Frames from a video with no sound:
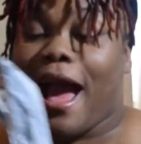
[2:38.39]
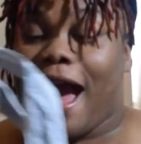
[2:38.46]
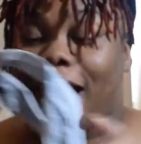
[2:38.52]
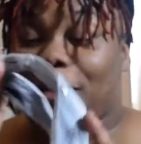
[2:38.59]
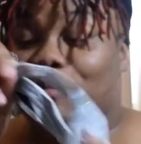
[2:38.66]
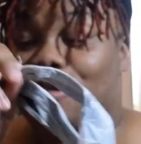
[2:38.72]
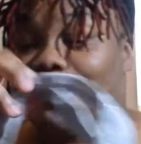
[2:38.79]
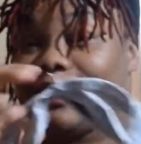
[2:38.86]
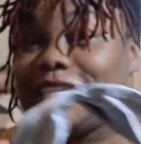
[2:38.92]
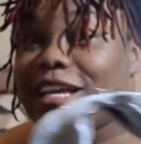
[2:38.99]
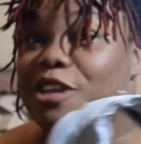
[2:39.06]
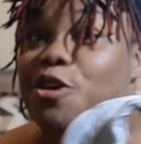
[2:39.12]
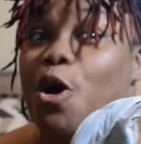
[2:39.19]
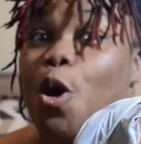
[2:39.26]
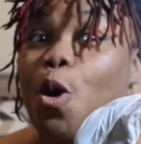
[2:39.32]
I'm gonna tell
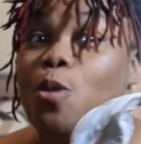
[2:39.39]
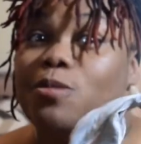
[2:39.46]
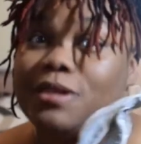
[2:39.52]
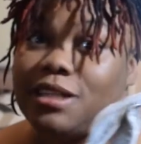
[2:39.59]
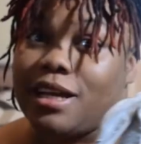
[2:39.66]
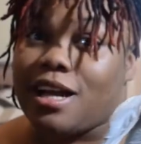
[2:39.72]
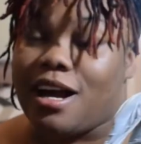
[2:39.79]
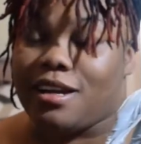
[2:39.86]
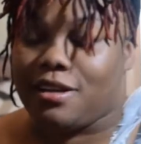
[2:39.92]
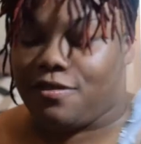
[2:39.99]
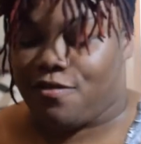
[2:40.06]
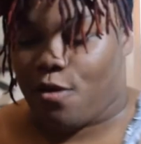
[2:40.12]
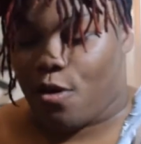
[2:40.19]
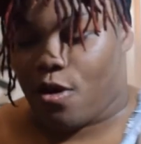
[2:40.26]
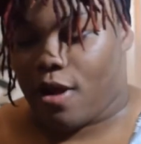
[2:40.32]
you how much I got it
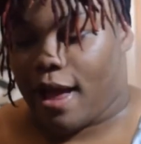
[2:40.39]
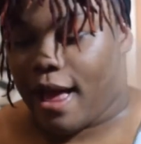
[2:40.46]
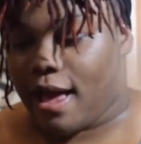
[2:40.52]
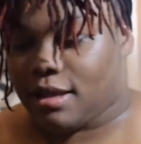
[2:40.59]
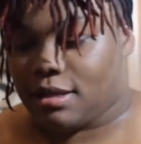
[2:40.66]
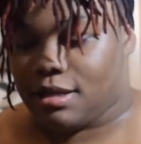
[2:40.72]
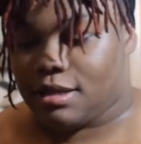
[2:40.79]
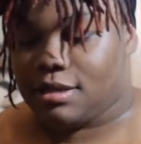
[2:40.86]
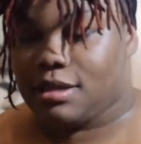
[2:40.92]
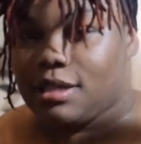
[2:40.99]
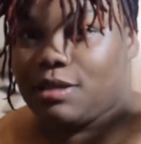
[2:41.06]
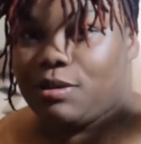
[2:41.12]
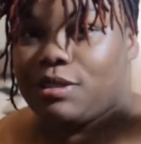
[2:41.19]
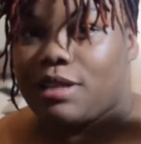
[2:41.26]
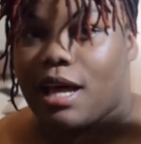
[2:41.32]
for
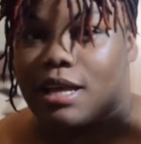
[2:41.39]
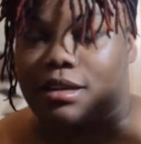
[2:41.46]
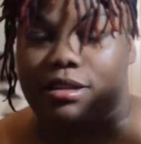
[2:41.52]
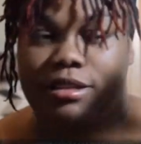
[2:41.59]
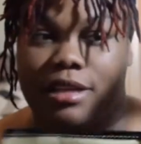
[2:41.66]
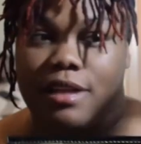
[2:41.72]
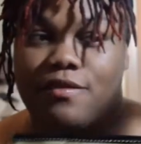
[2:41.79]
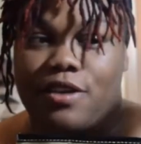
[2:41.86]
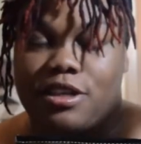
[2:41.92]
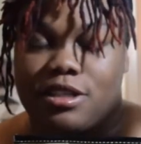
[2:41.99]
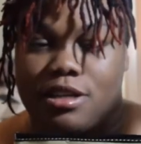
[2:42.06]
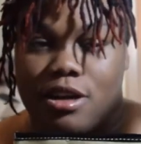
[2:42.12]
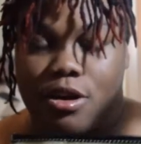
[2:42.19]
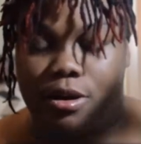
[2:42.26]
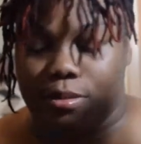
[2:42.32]
this was at the
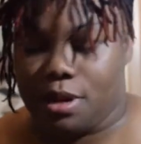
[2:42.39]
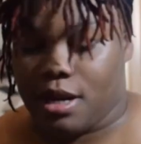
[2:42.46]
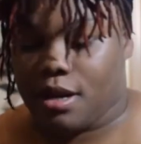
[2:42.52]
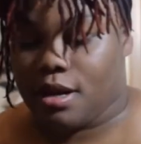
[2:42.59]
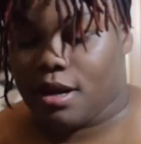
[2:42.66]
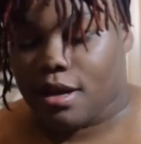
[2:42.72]
Salvation Army.